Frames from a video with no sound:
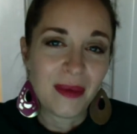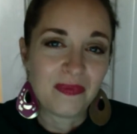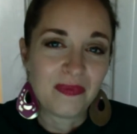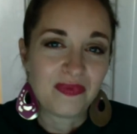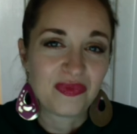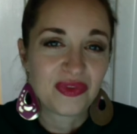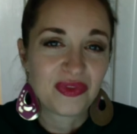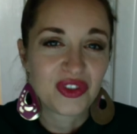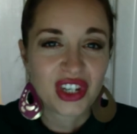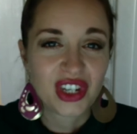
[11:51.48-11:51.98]

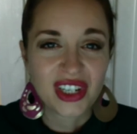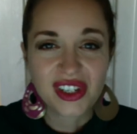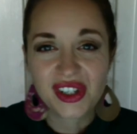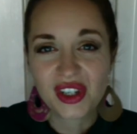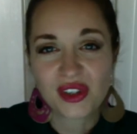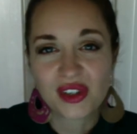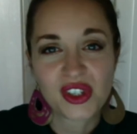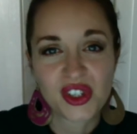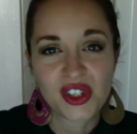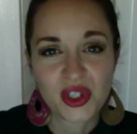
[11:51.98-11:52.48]
Just
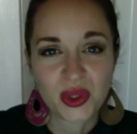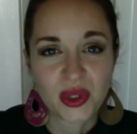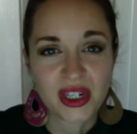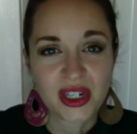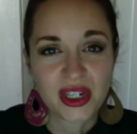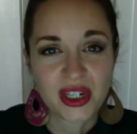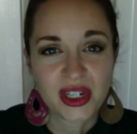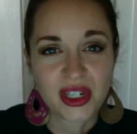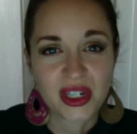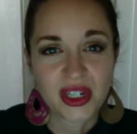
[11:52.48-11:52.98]
those
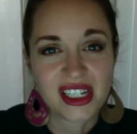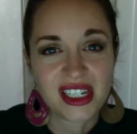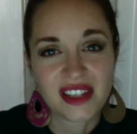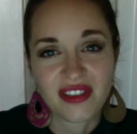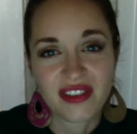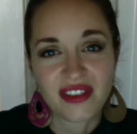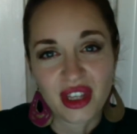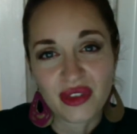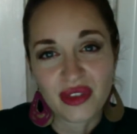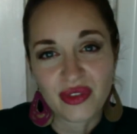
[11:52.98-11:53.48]
stories of
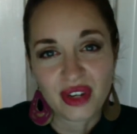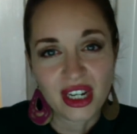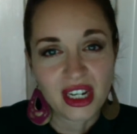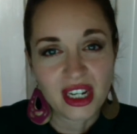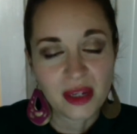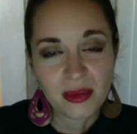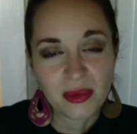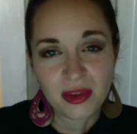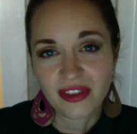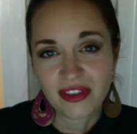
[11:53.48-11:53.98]
health
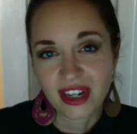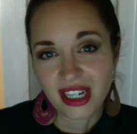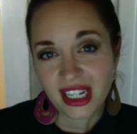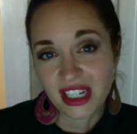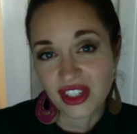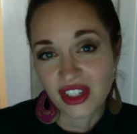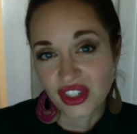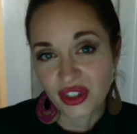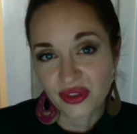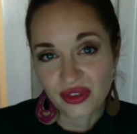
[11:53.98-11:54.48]
freedom or
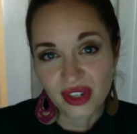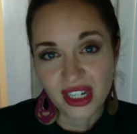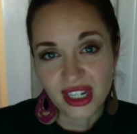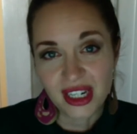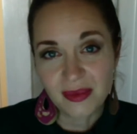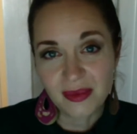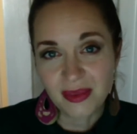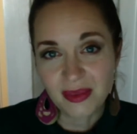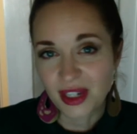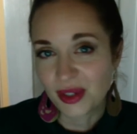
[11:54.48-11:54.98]
financial freedom,
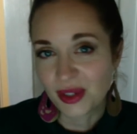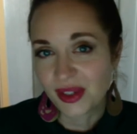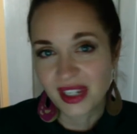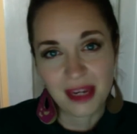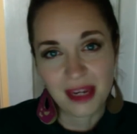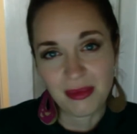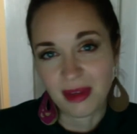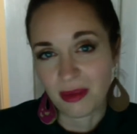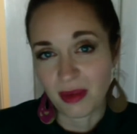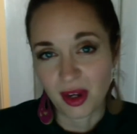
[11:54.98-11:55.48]
those keep
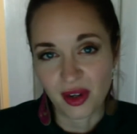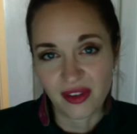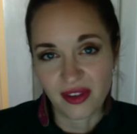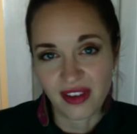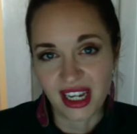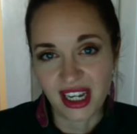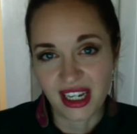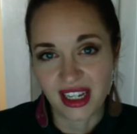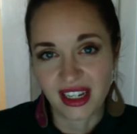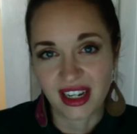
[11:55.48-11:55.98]
me
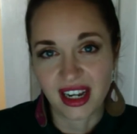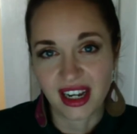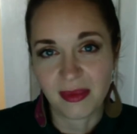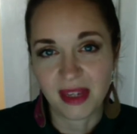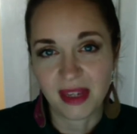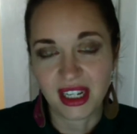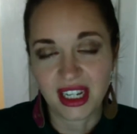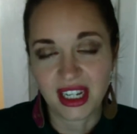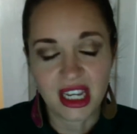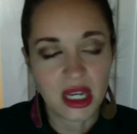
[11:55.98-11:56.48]
motivated. I mean,
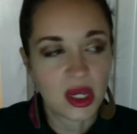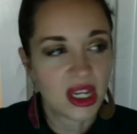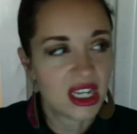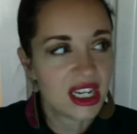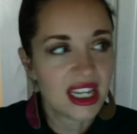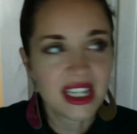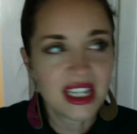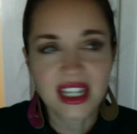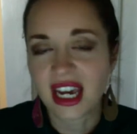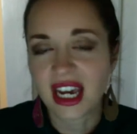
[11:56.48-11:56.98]

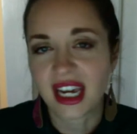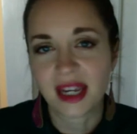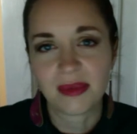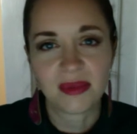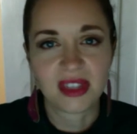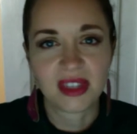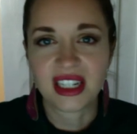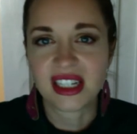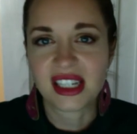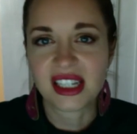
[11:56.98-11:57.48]
anytime
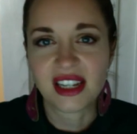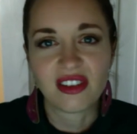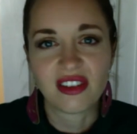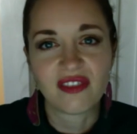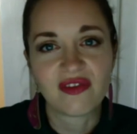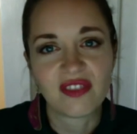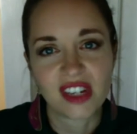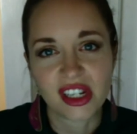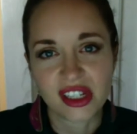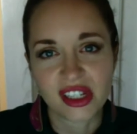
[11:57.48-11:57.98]
things even
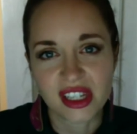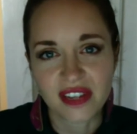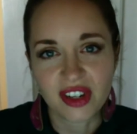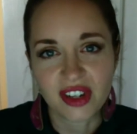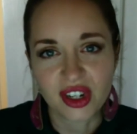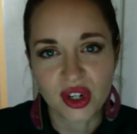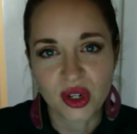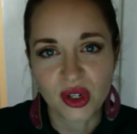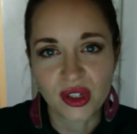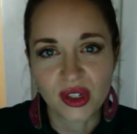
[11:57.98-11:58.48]
feel
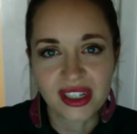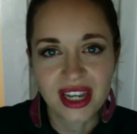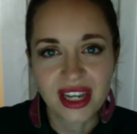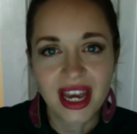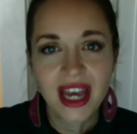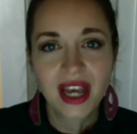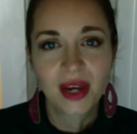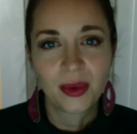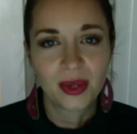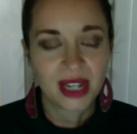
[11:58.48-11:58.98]
difficult,
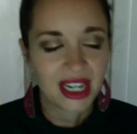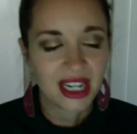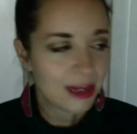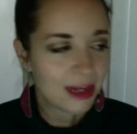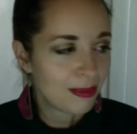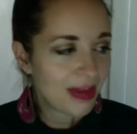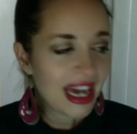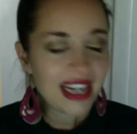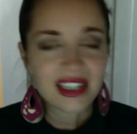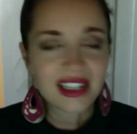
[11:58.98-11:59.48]
when I get
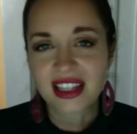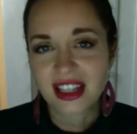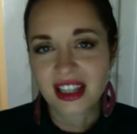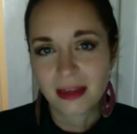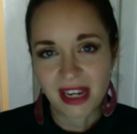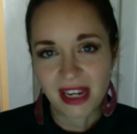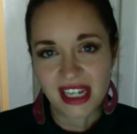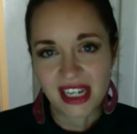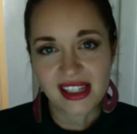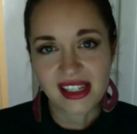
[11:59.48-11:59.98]
back to the
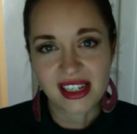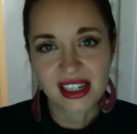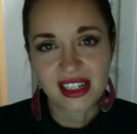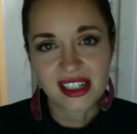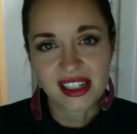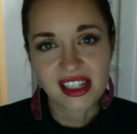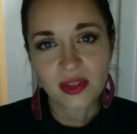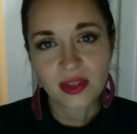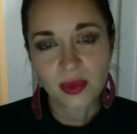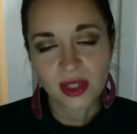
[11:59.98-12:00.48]
basics
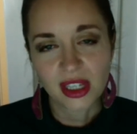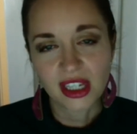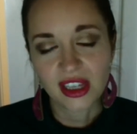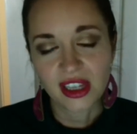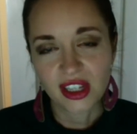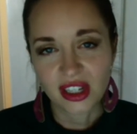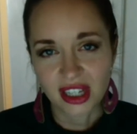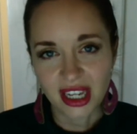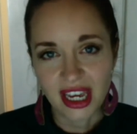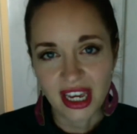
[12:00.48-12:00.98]
and really
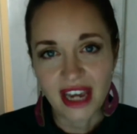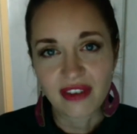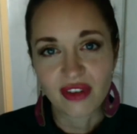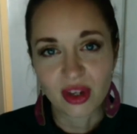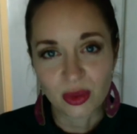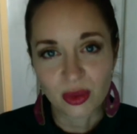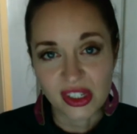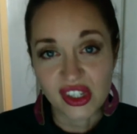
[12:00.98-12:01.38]
look at everyone's